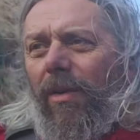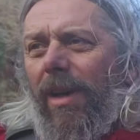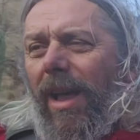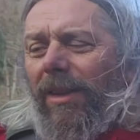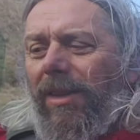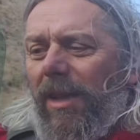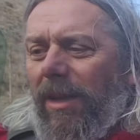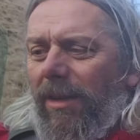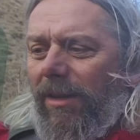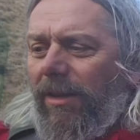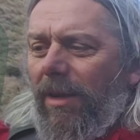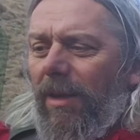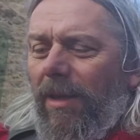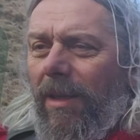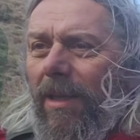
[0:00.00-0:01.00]
that is.
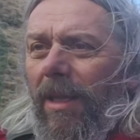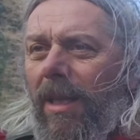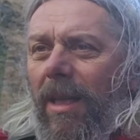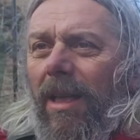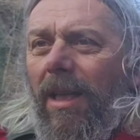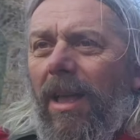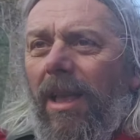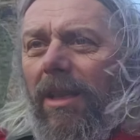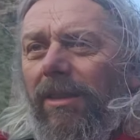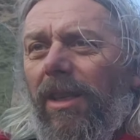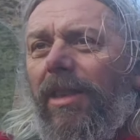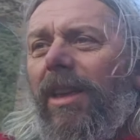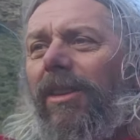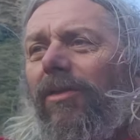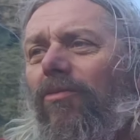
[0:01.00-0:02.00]
So
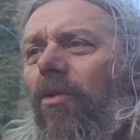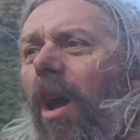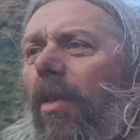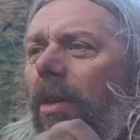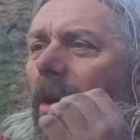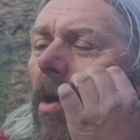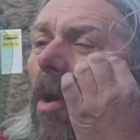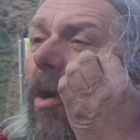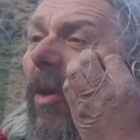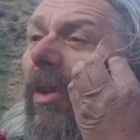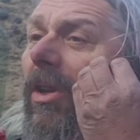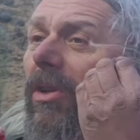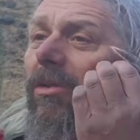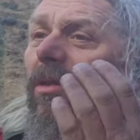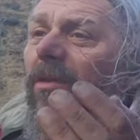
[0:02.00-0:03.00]
this rather
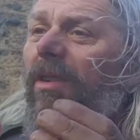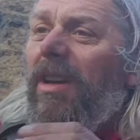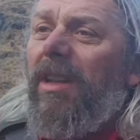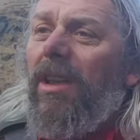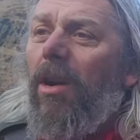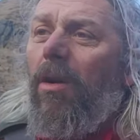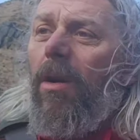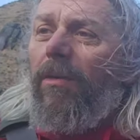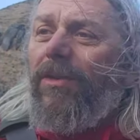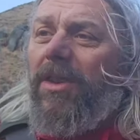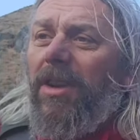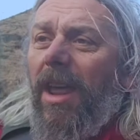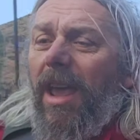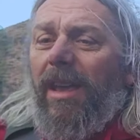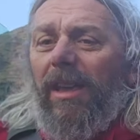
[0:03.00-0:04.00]
unusual video of
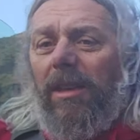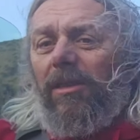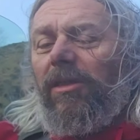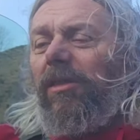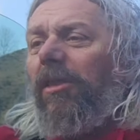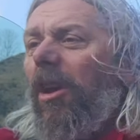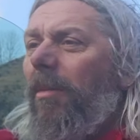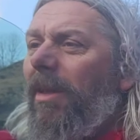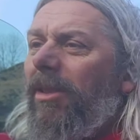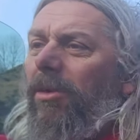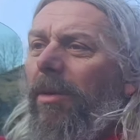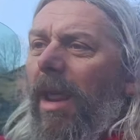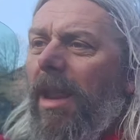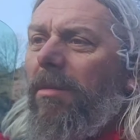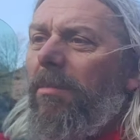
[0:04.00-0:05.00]
today is coming to
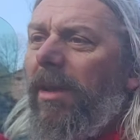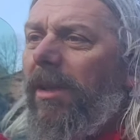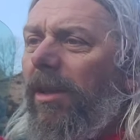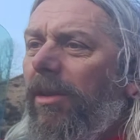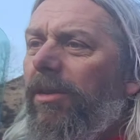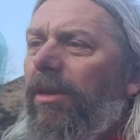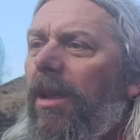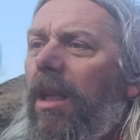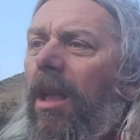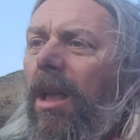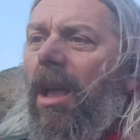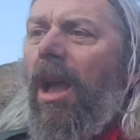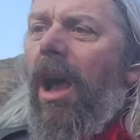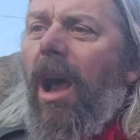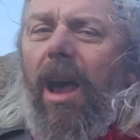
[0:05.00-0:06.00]
an end because
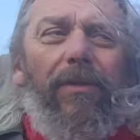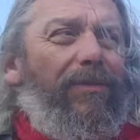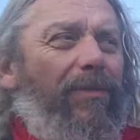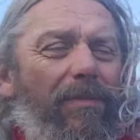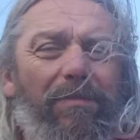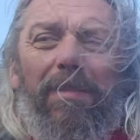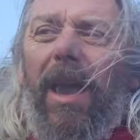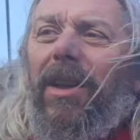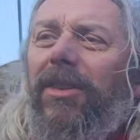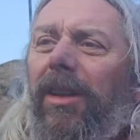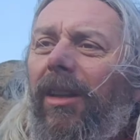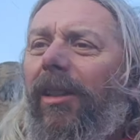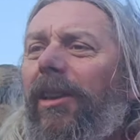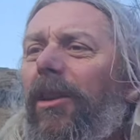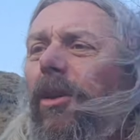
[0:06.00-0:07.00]
I've
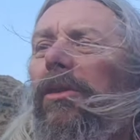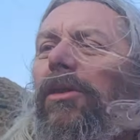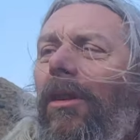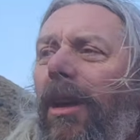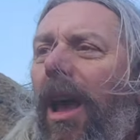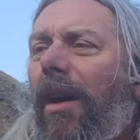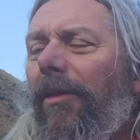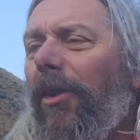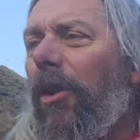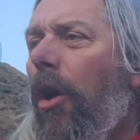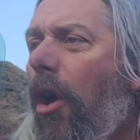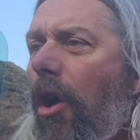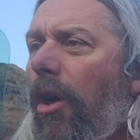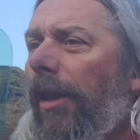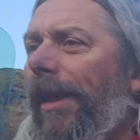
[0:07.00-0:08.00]
basically got to have an
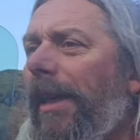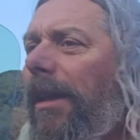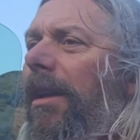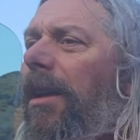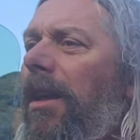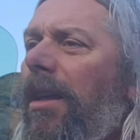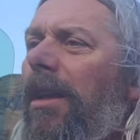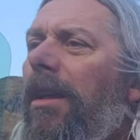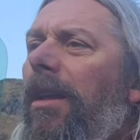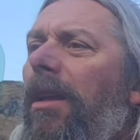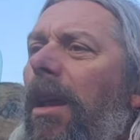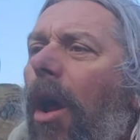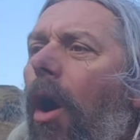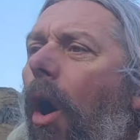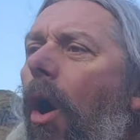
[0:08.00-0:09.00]
early
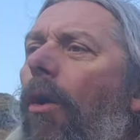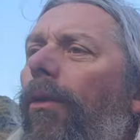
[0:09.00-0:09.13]
off.